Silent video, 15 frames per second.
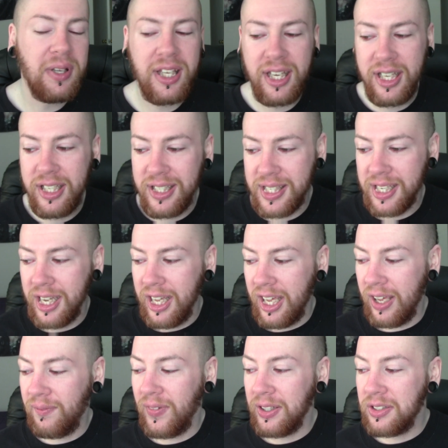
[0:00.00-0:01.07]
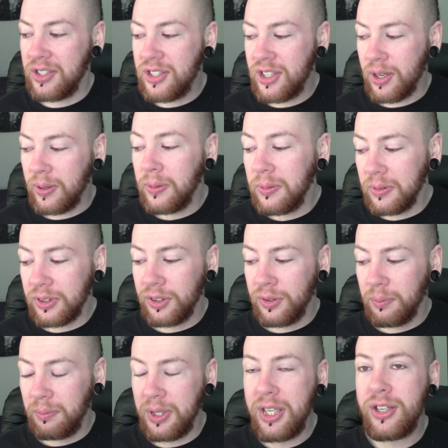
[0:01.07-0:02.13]
because if I don't
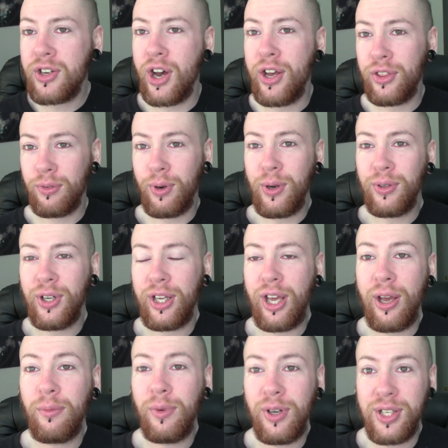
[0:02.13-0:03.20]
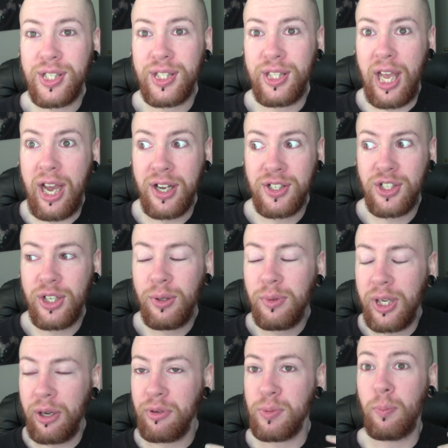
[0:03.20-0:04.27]
be cutthroat like I was last year
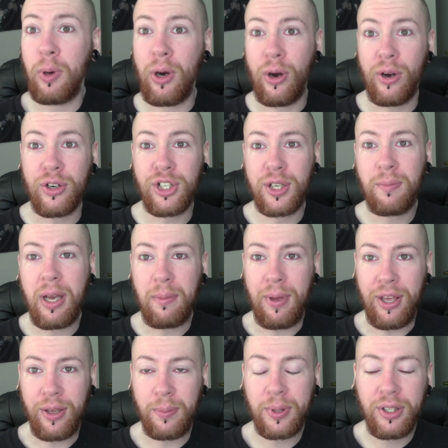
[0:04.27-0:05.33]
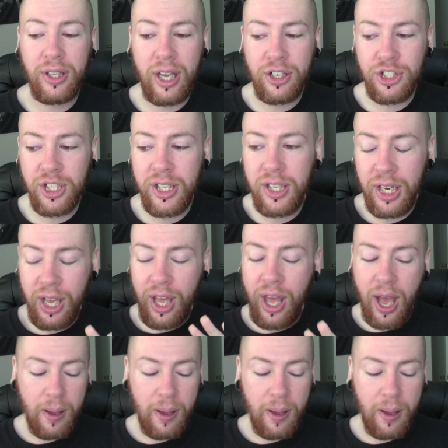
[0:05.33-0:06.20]
when I was purging my makeup collection,